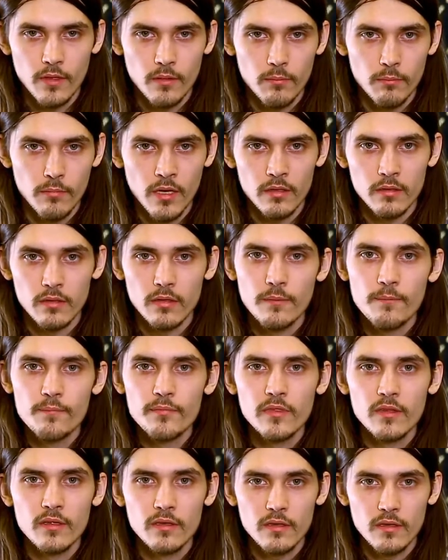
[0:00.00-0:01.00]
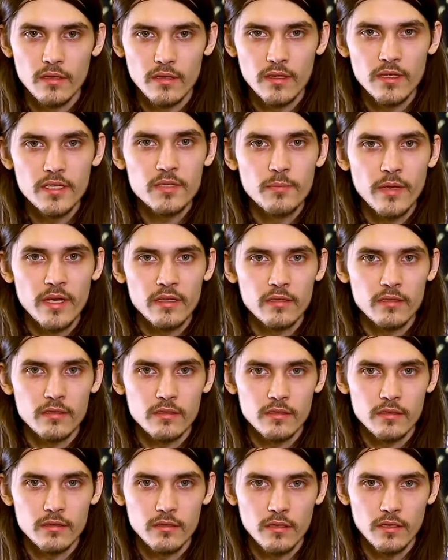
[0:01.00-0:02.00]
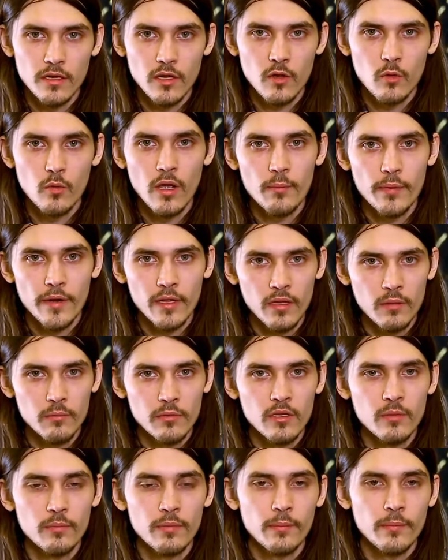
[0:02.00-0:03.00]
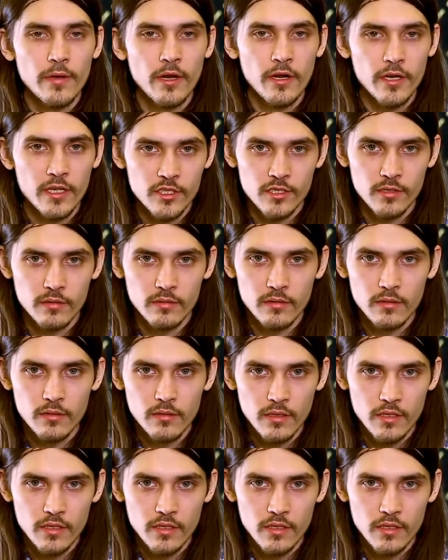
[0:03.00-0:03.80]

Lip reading: But these methods require preliminary preparation